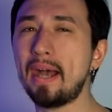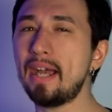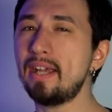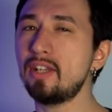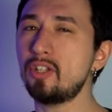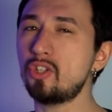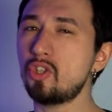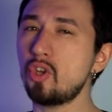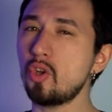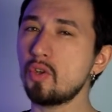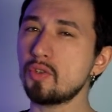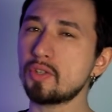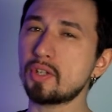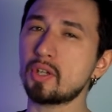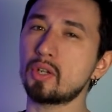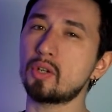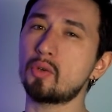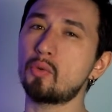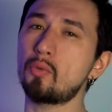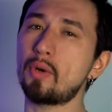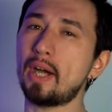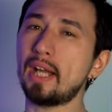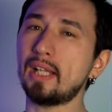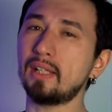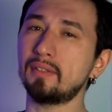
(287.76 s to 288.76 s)
By
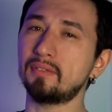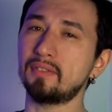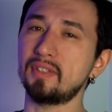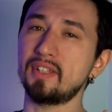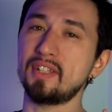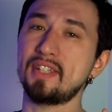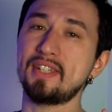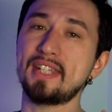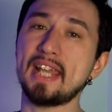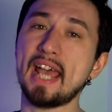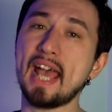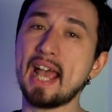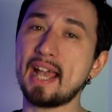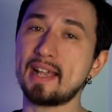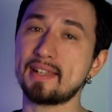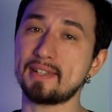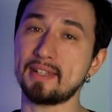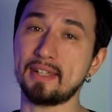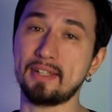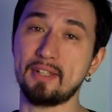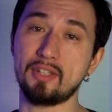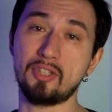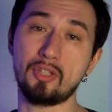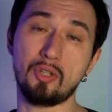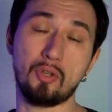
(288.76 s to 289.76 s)
choosing relevant tags
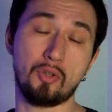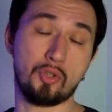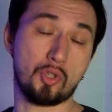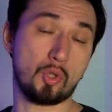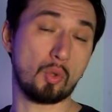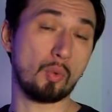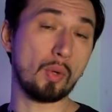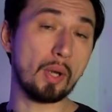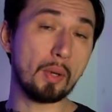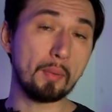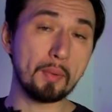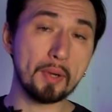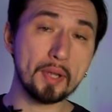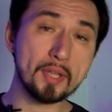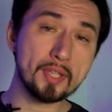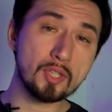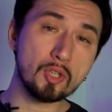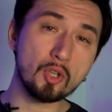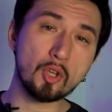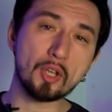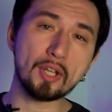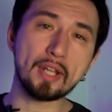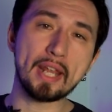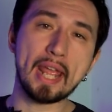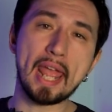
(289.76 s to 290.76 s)
and search queries,
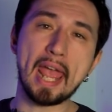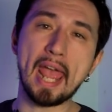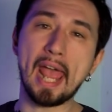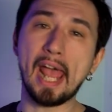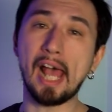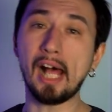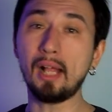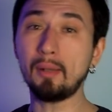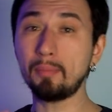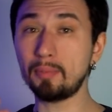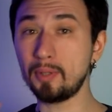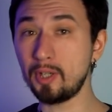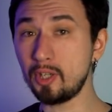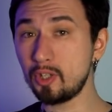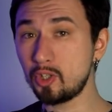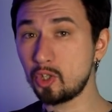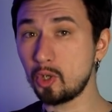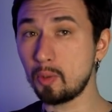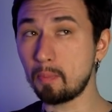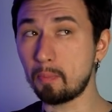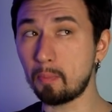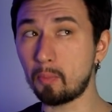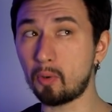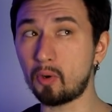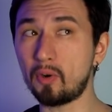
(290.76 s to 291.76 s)
you can help
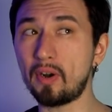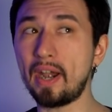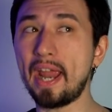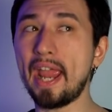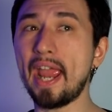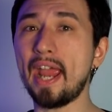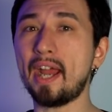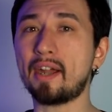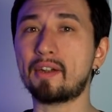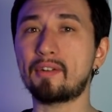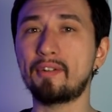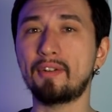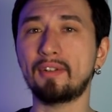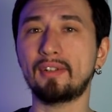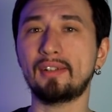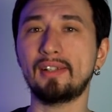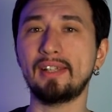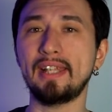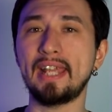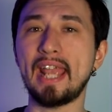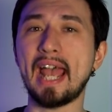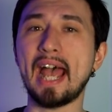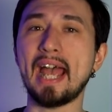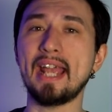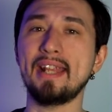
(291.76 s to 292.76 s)
YouTube more
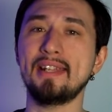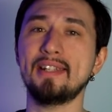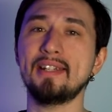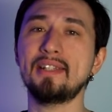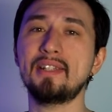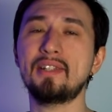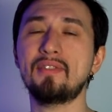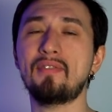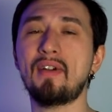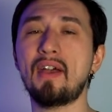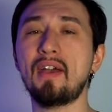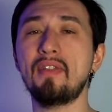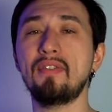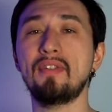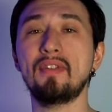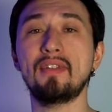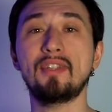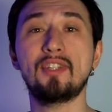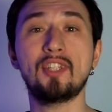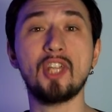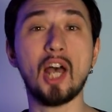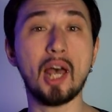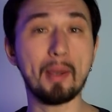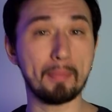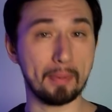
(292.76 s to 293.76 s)
accurately identify the
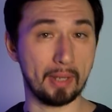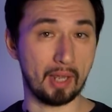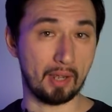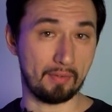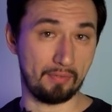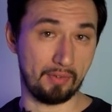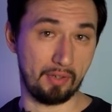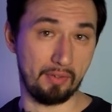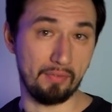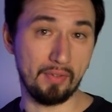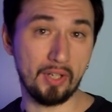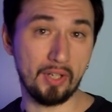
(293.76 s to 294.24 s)
topic of your